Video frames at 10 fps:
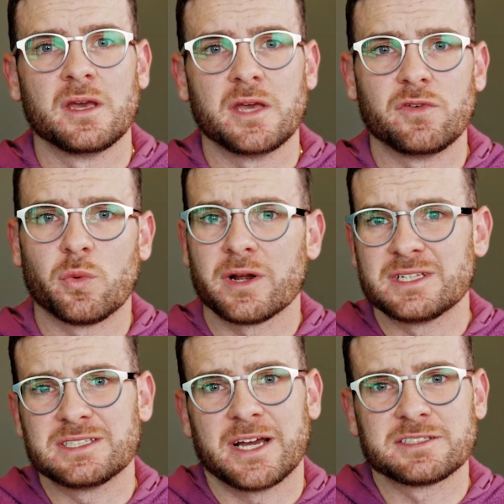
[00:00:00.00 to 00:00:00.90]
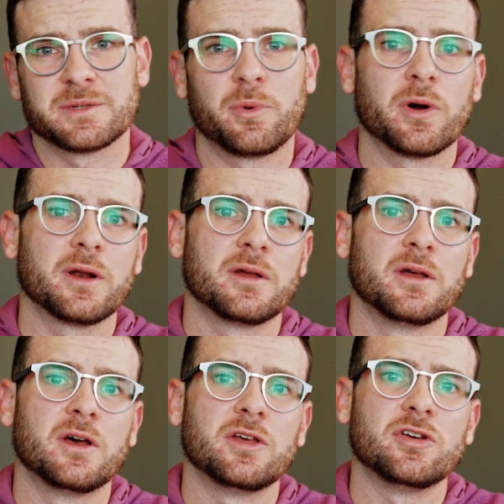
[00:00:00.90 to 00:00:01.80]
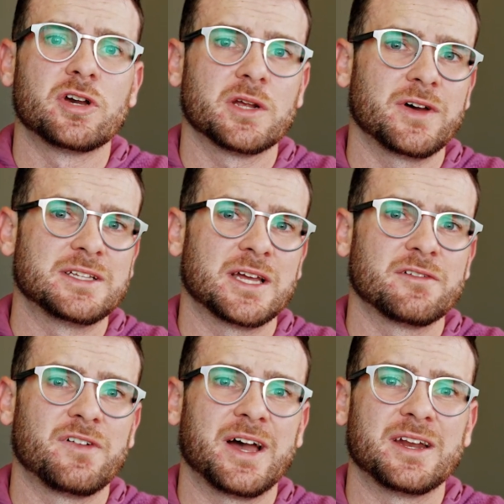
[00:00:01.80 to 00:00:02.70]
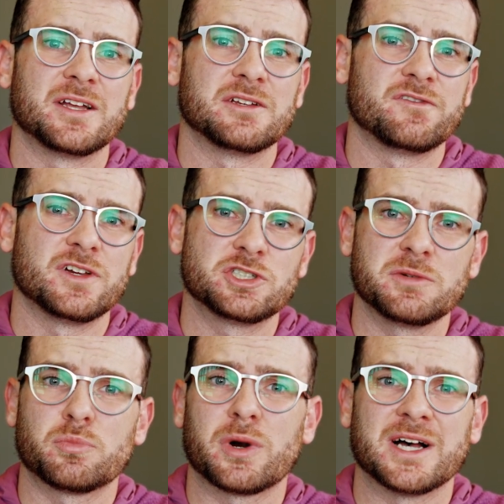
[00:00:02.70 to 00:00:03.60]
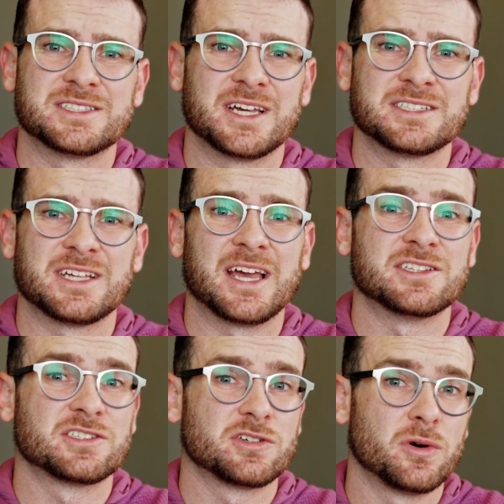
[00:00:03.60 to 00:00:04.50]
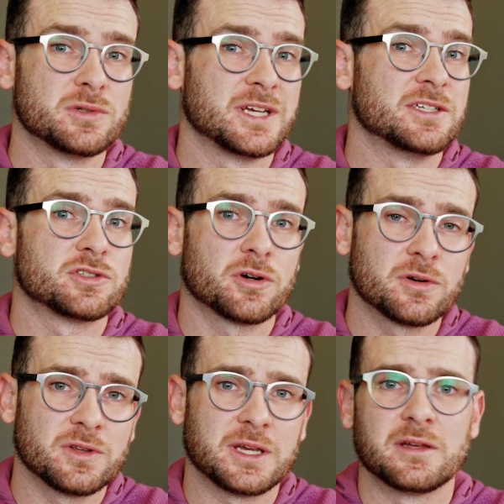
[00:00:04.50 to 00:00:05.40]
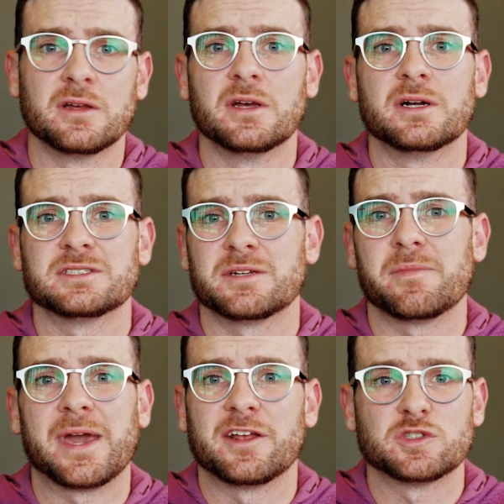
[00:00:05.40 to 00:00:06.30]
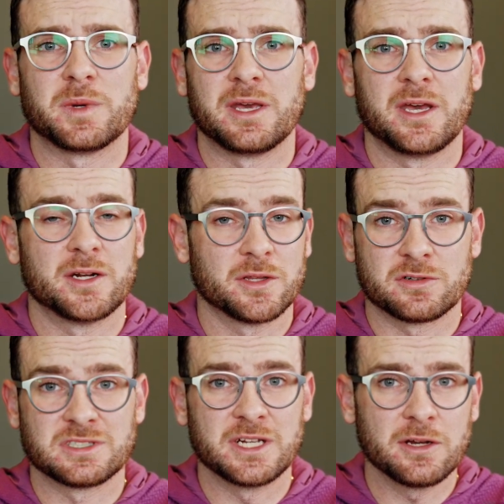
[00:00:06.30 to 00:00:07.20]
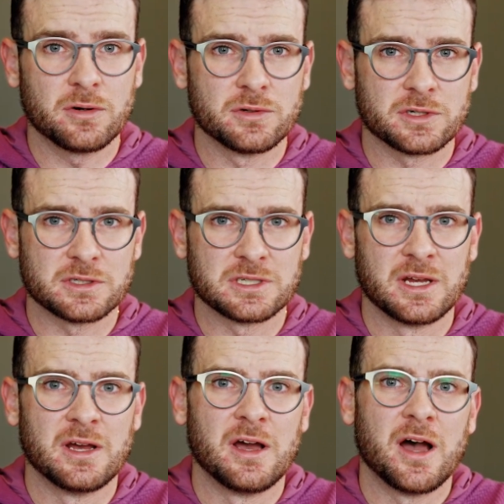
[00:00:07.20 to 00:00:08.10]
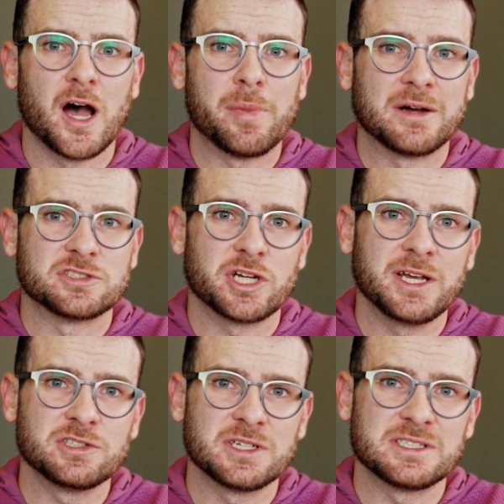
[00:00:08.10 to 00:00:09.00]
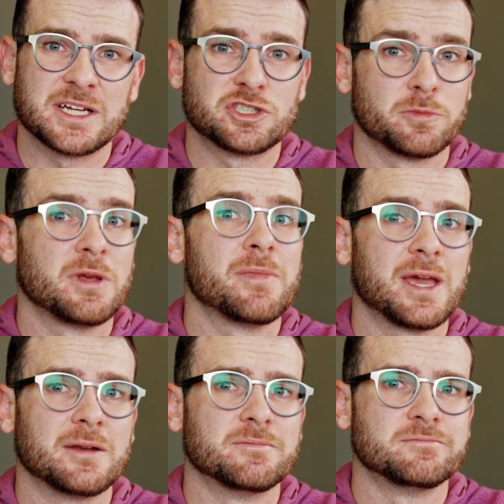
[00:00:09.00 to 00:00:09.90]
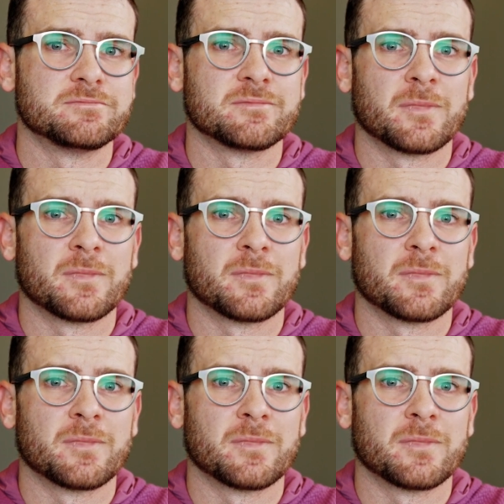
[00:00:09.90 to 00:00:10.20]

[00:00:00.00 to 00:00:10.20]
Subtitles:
If you worked in tech support, you could have identified a deficient process and sold internally to management and other stakeholders about changes that should be made.